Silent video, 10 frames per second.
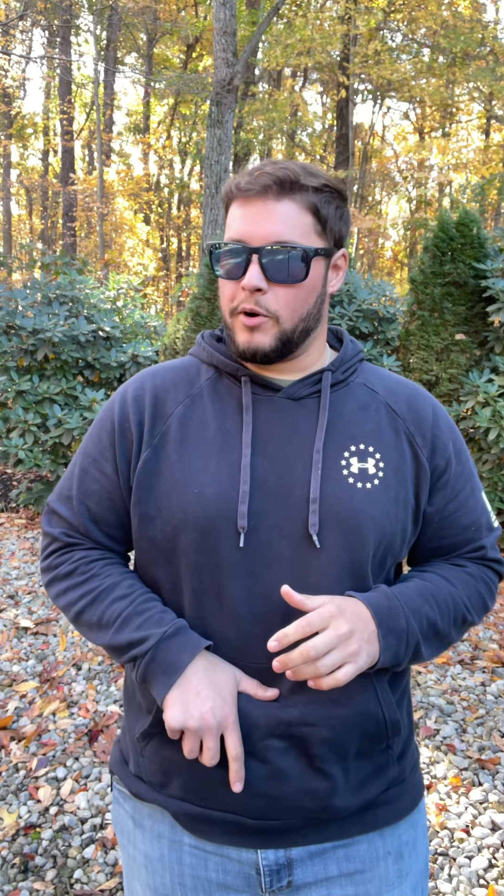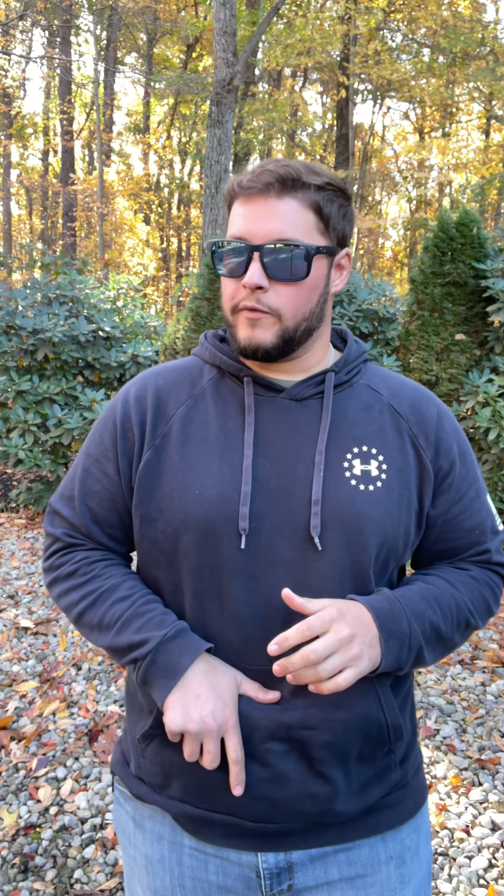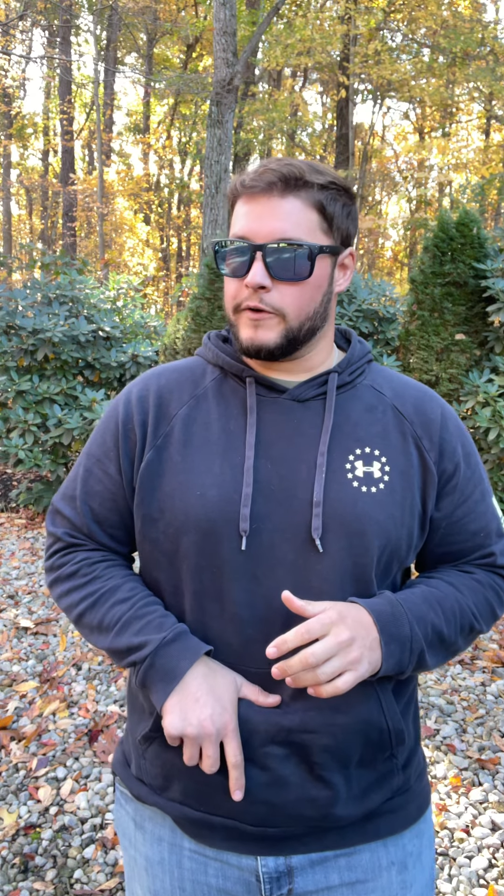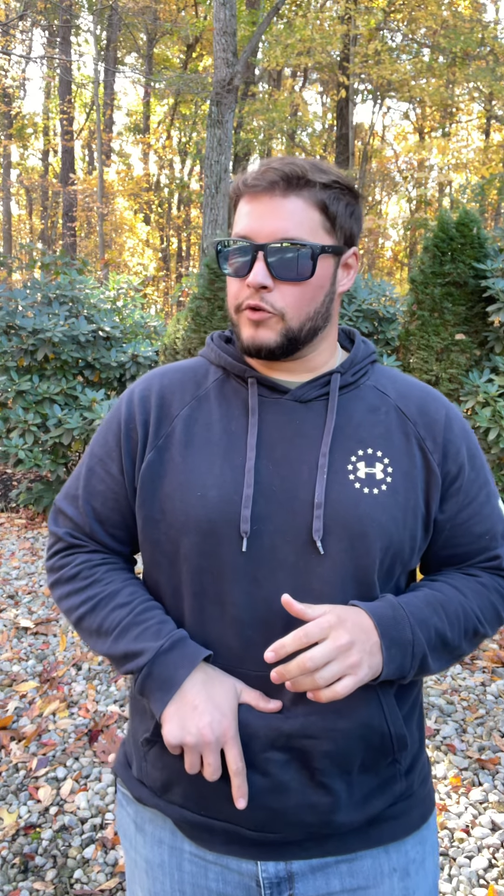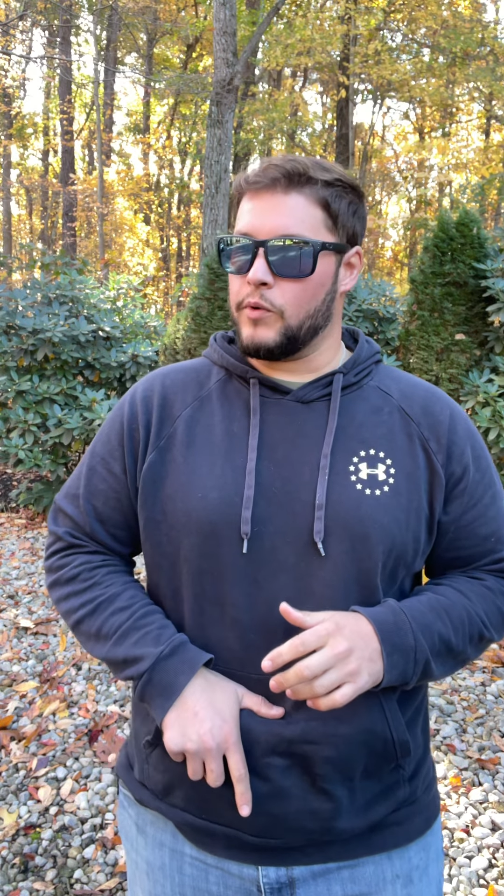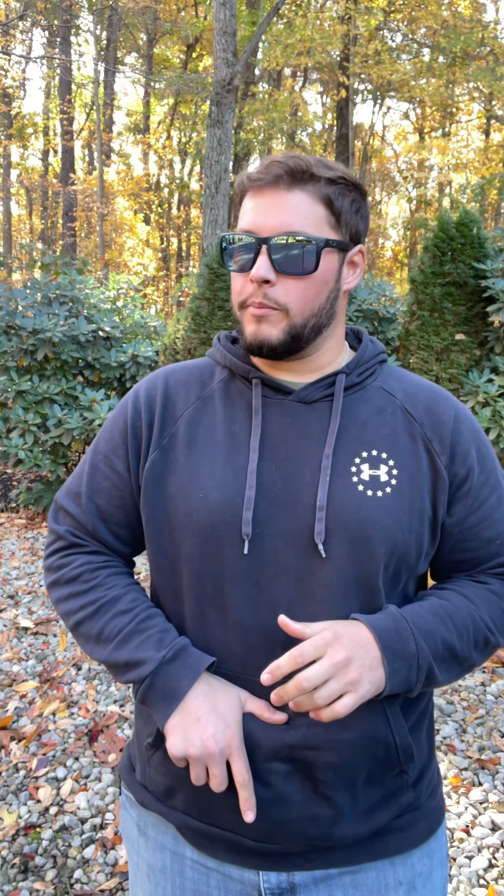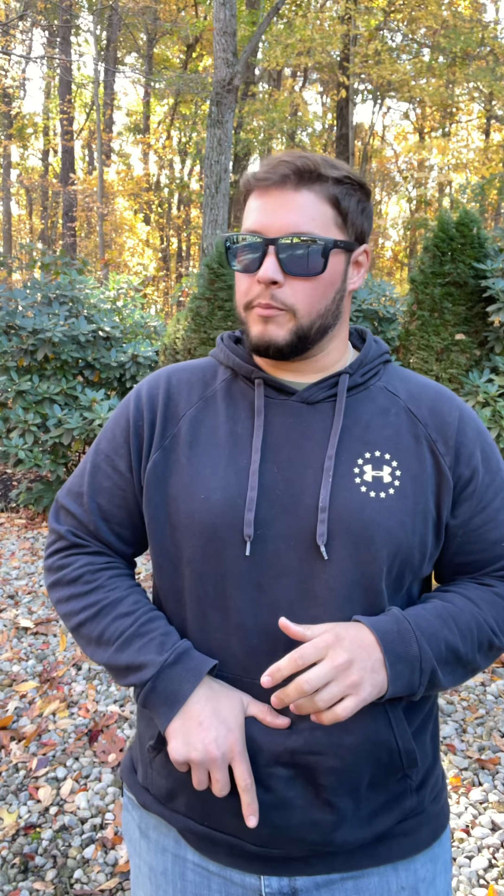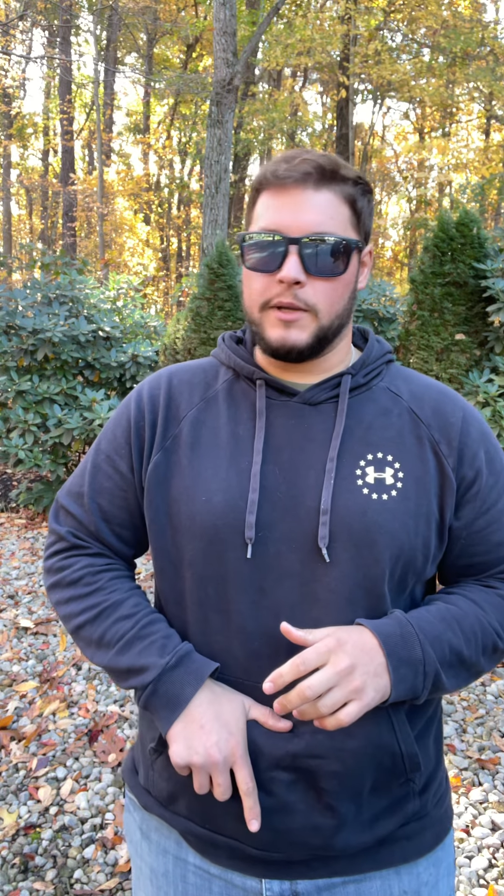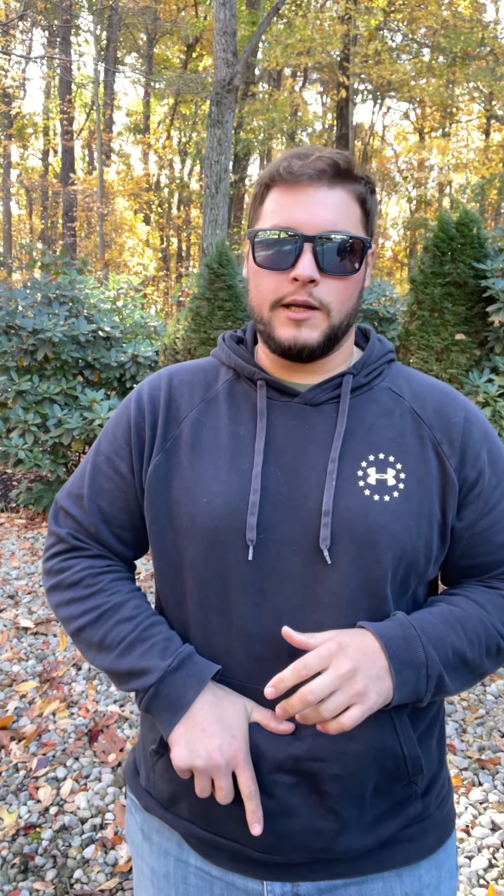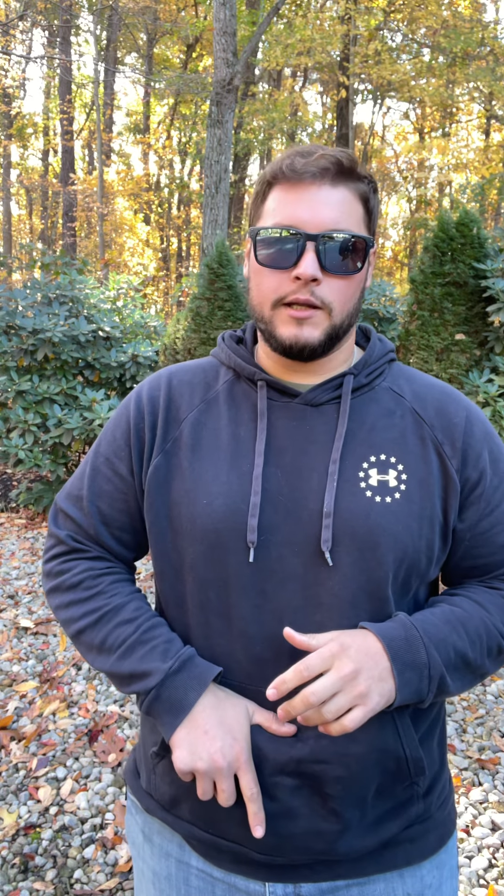perfect grip
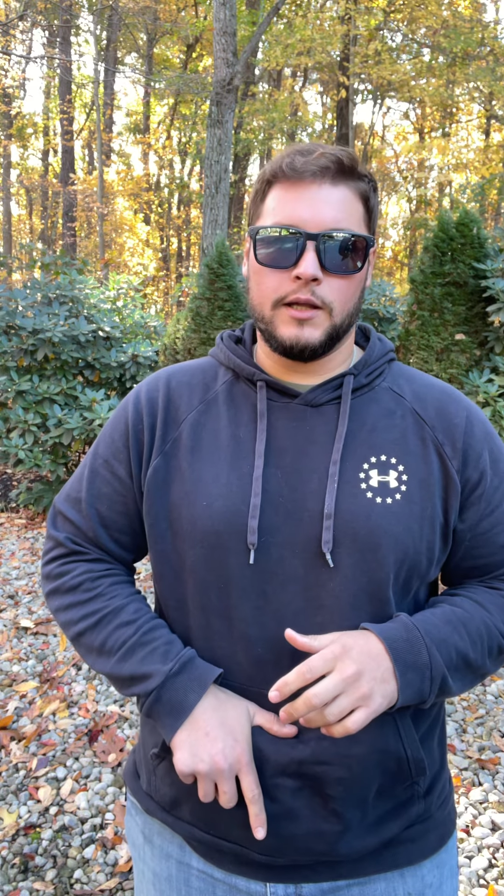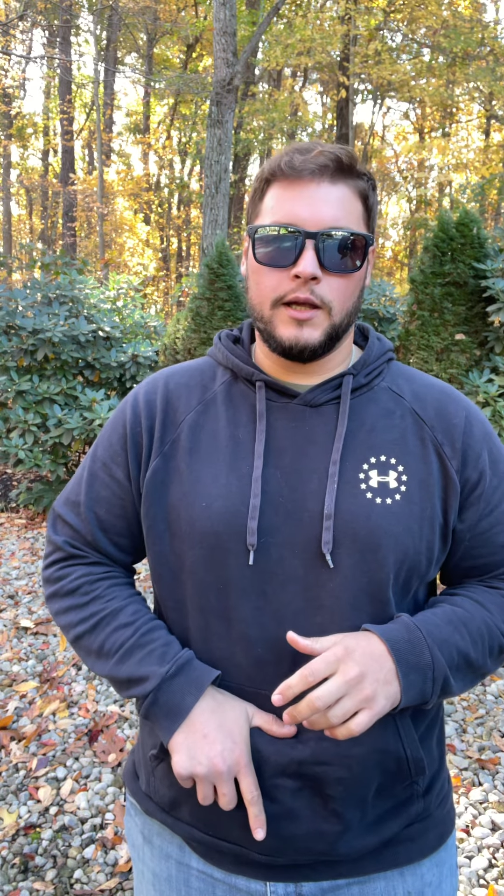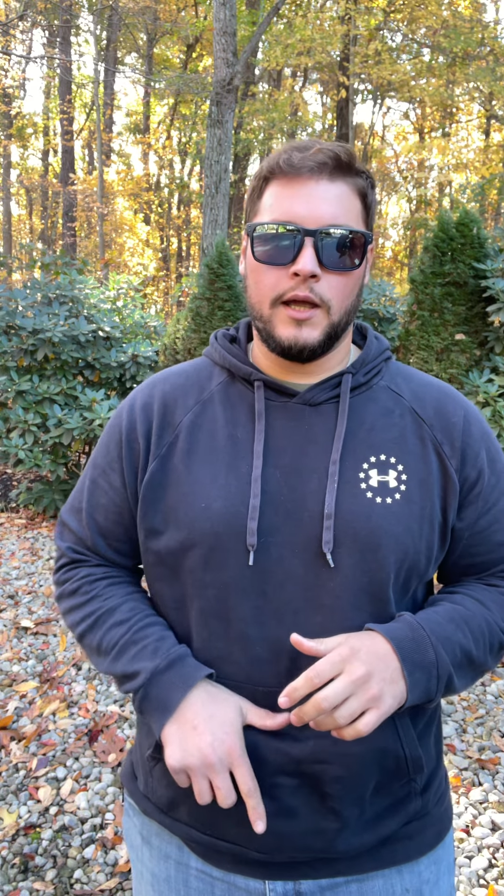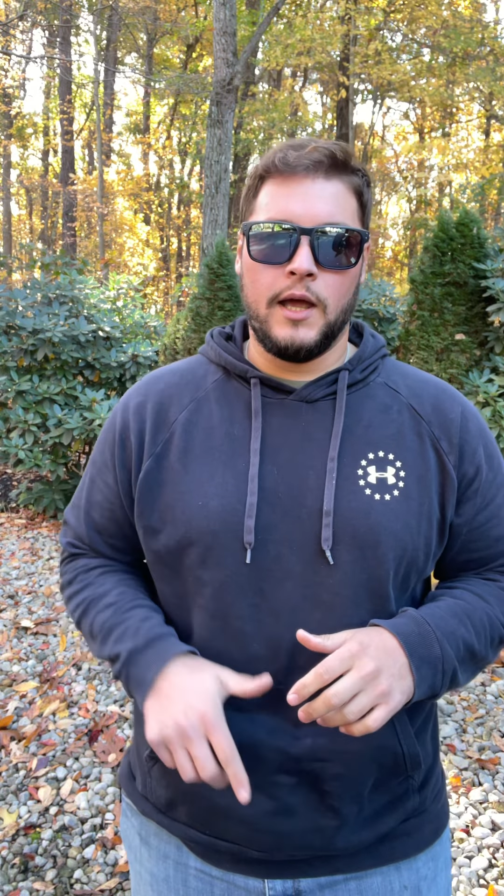immediately,